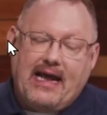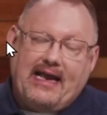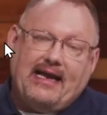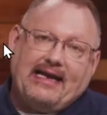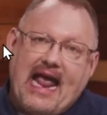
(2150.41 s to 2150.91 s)

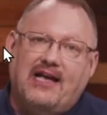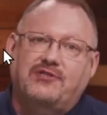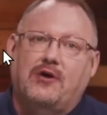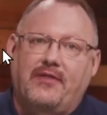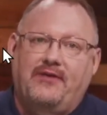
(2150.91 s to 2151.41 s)
And it
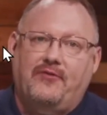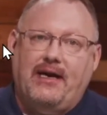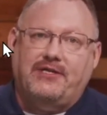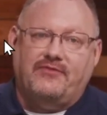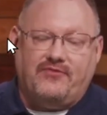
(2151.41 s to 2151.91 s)
gathers all the
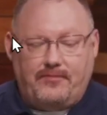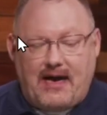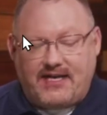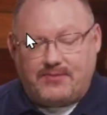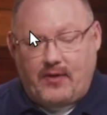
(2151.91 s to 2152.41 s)
information from
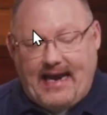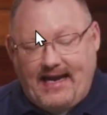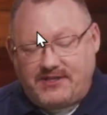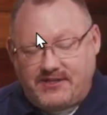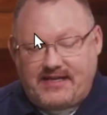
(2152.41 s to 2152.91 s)
possible
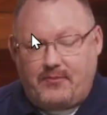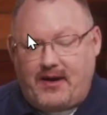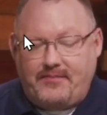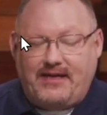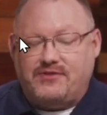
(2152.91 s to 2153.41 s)
agents that
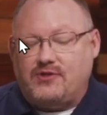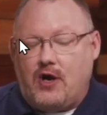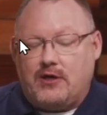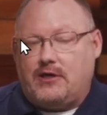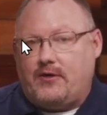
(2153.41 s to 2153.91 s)
might be
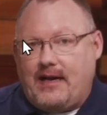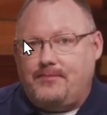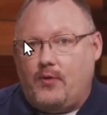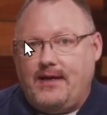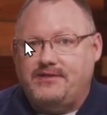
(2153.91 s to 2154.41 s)
installed on our
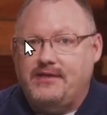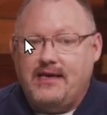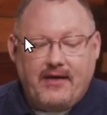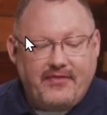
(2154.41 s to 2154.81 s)
endpoints.